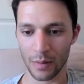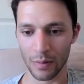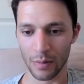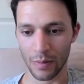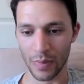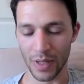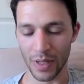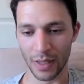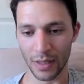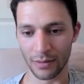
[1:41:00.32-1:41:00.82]

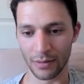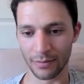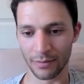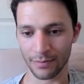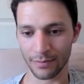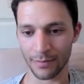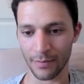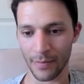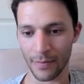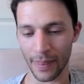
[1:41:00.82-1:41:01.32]
being
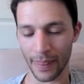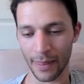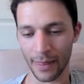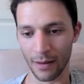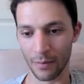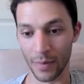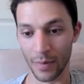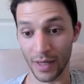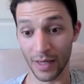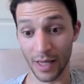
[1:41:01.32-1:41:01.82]

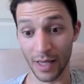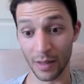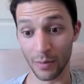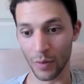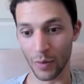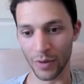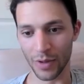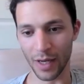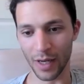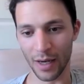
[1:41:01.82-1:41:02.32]
being
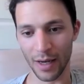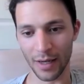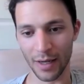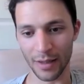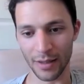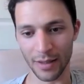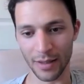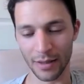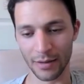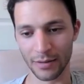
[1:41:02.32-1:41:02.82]
intimate with God
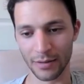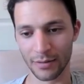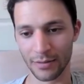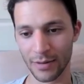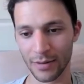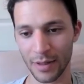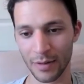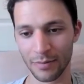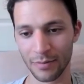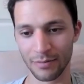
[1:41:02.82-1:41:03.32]
and and
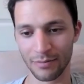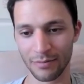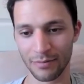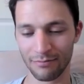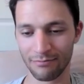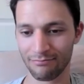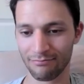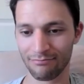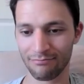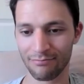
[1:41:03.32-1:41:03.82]
and
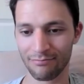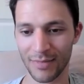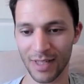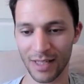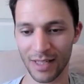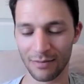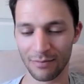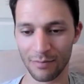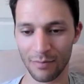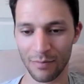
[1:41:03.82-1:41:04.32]

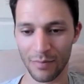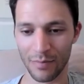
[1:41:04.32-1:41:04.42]
in